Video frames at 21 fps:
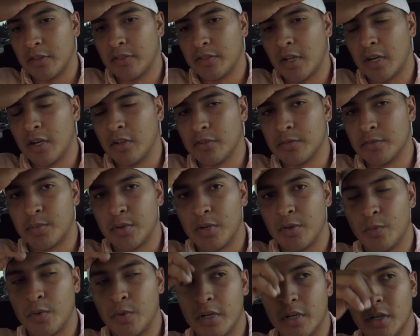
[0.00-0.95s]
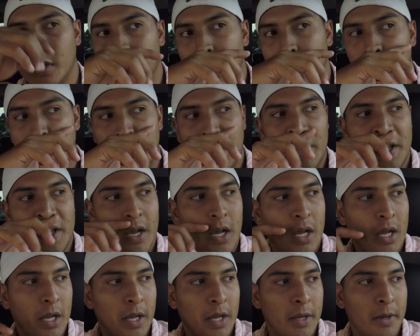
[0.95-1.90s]
I thought it was pretty weird,
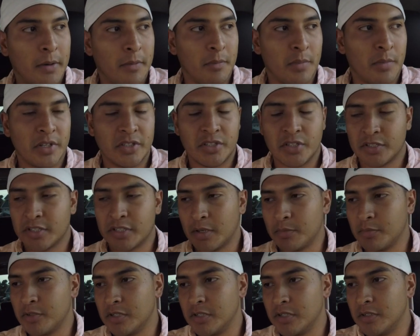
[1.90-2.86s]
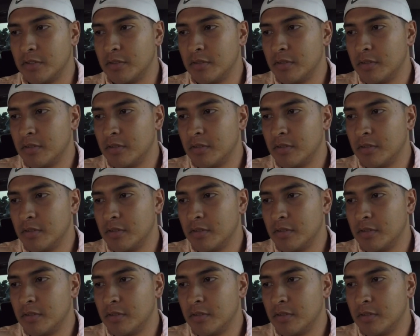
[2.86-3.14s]
but just something